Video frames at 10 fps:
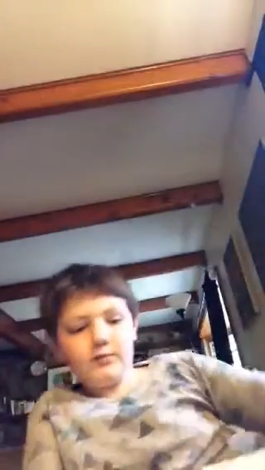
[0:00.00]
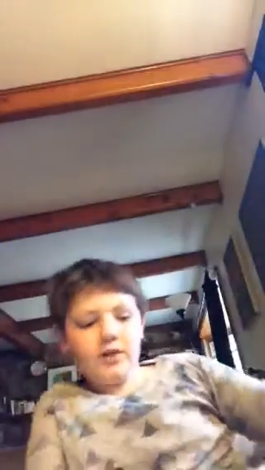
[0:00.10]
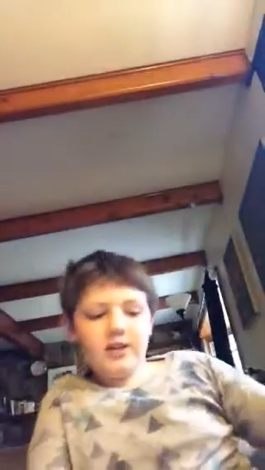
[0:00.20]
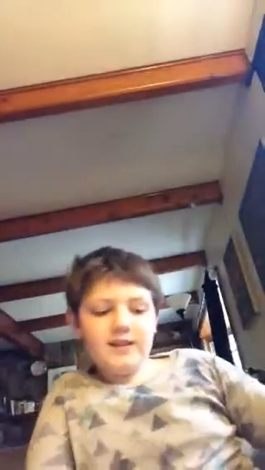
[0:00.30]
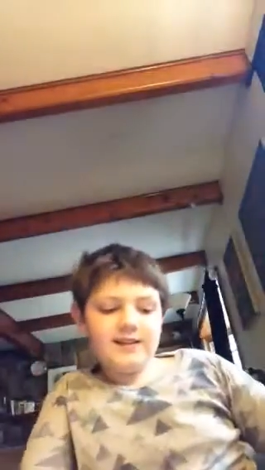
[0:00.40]

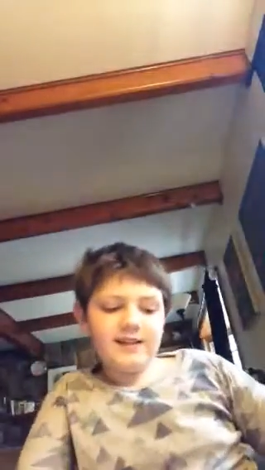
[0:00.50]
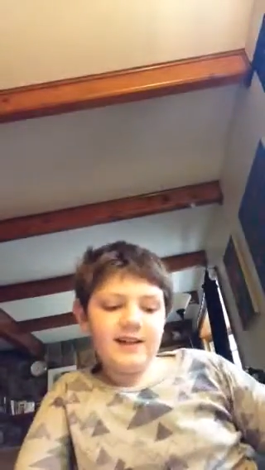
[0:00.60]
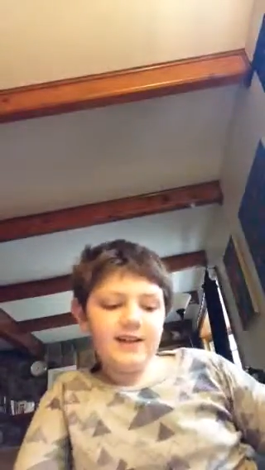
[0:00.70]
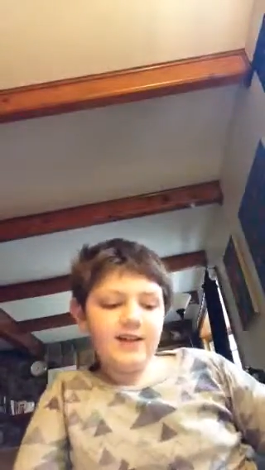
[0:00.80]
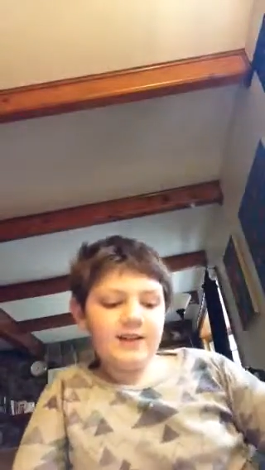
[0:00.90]
Honestly,
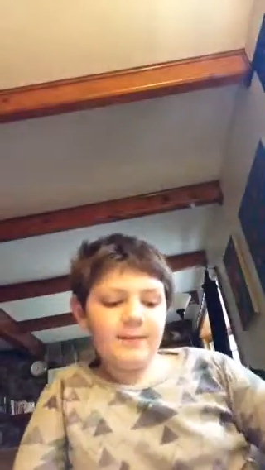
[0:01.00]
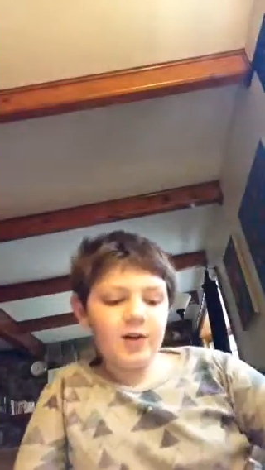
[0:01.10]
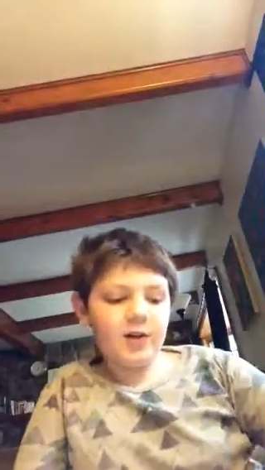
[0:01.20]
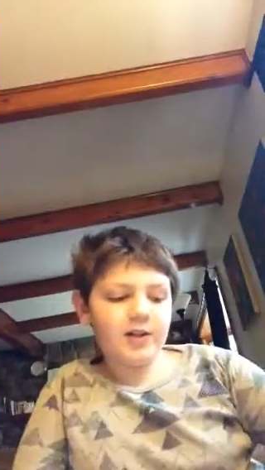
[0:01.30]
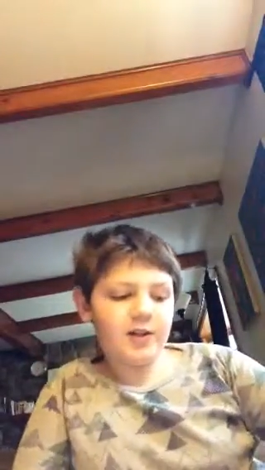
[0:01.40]
I thought the
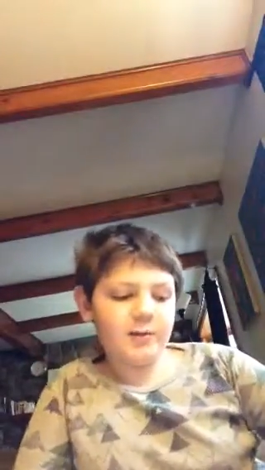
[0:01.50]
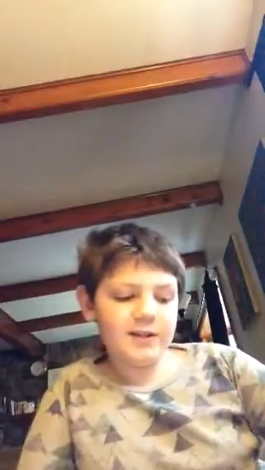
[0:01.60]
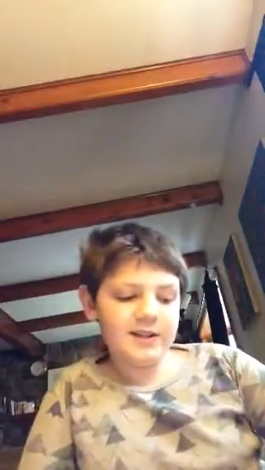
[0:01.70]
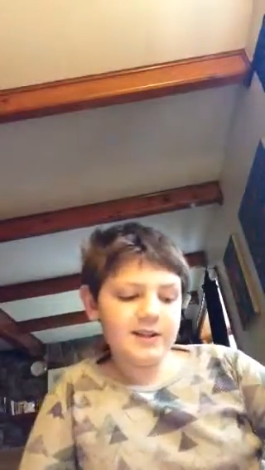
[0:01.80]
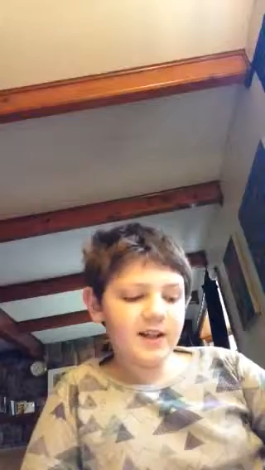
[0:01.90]
Marca
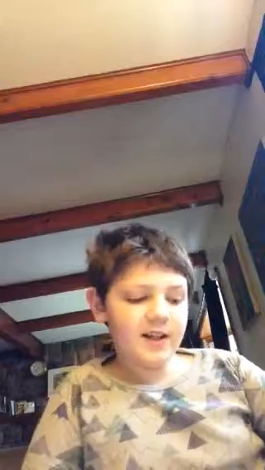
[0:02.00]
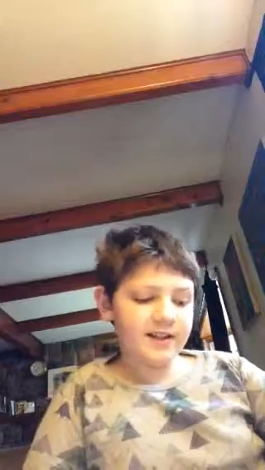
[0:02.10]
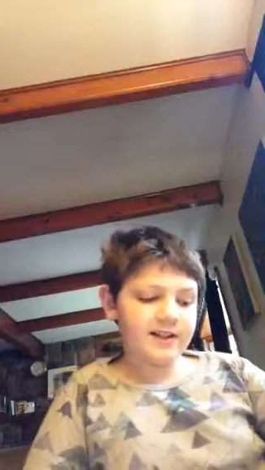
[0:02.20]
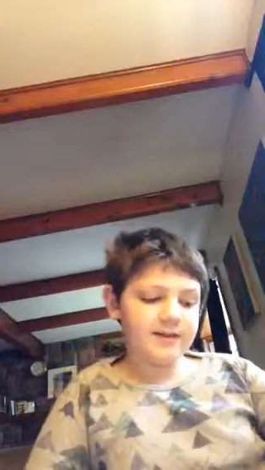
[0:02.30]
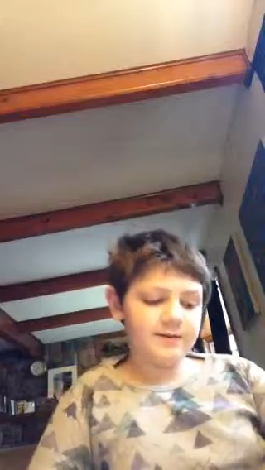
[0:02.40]
was the
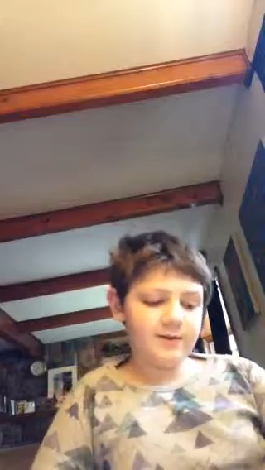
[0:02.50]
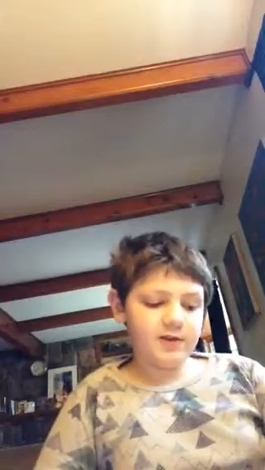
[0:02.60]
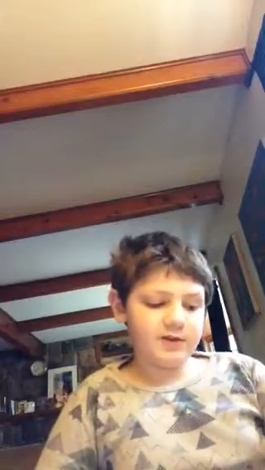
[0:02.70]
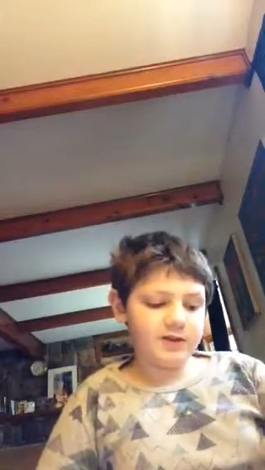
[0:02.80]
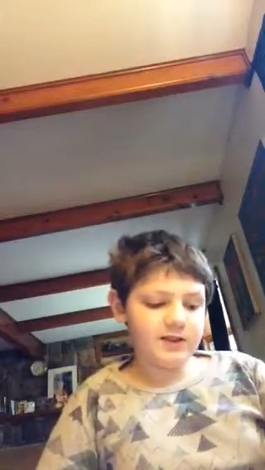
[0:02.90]
Naga at
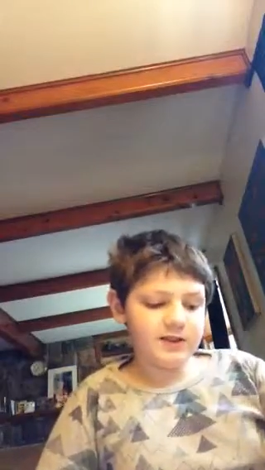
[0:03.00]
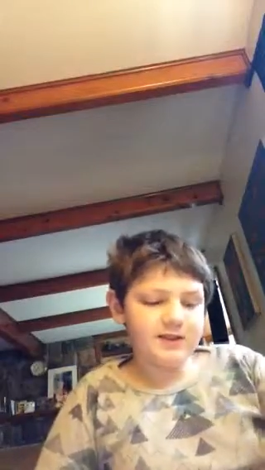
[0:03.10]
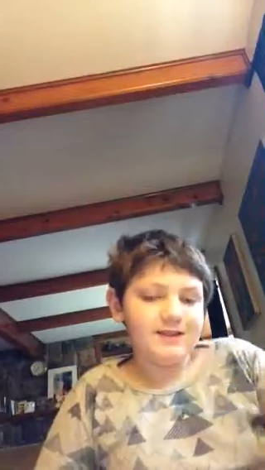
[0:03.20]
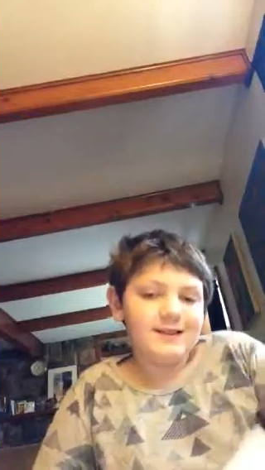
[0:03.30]
first.